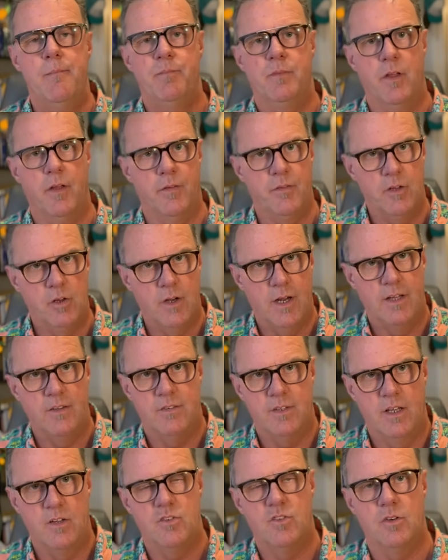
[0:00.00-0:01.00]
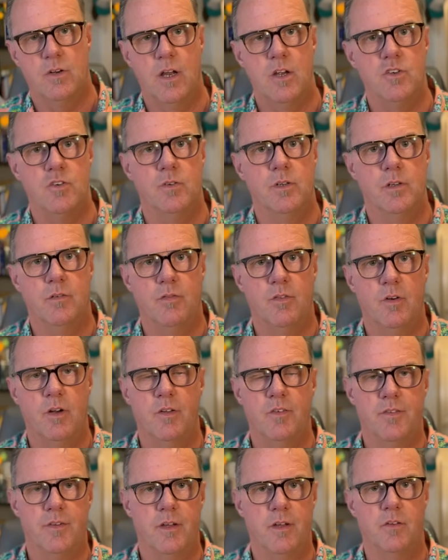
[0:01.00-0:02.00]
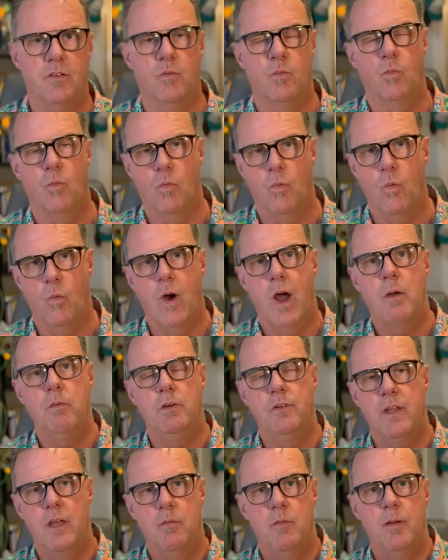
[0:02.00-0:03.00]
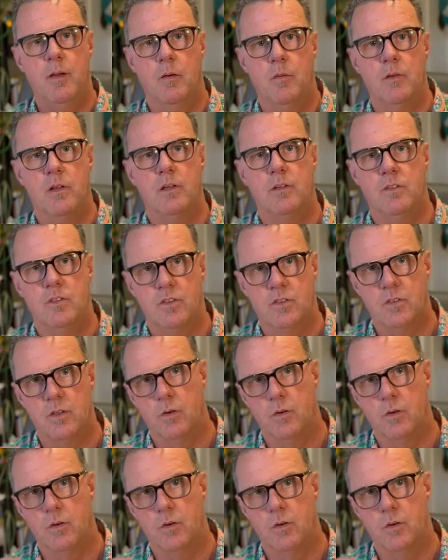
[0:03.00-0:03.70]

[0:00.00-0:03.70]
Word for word: Uh, the United States Treasury, for instance, why would they be able to just